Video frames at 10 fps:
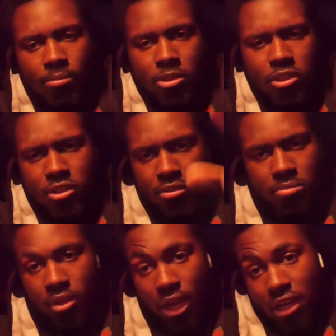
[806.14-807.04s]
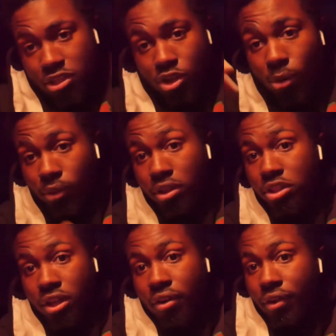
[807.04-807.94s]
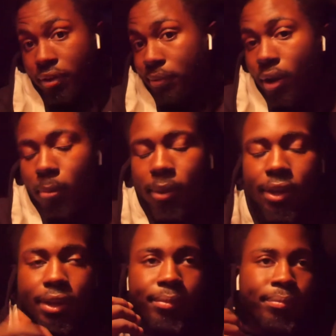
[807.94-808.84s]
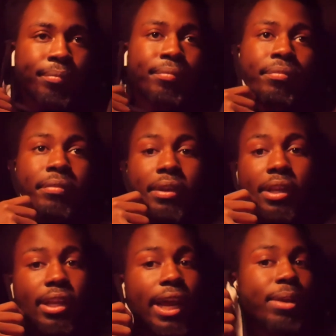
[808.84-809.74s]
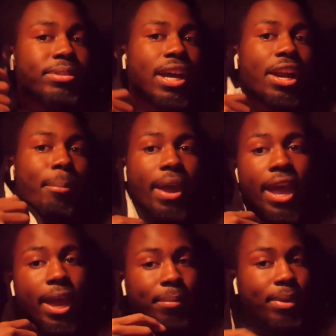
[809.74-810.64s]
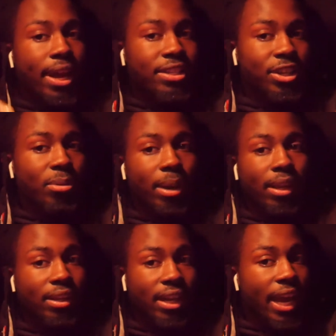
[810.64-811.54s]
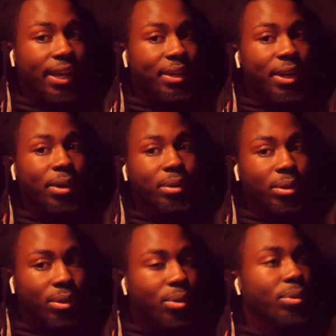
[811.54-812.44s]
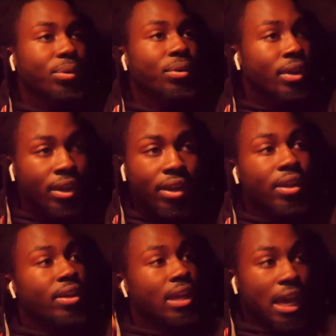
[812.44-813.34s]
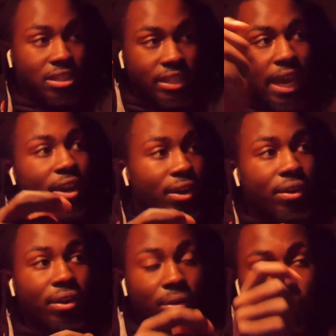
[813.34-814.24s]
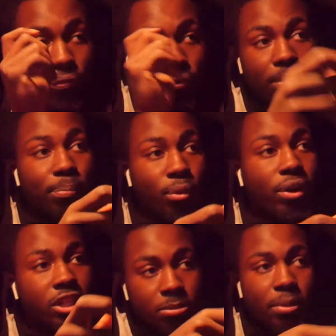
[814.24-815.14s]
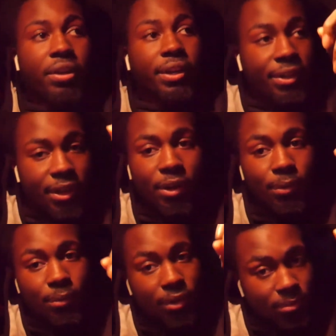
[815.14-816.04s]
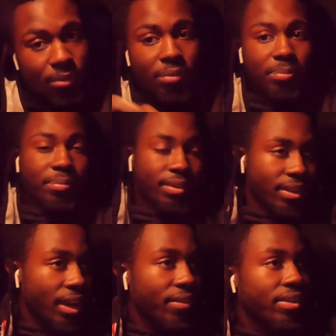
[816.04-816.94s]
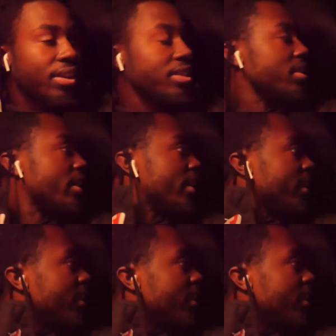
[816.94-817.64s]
Just, I just go with the generic, you know what I mean? It looked like he was kind of mad, but I told him like, look, I ain't know, do do I sat in on the front porch, but here you go. Have a nice day.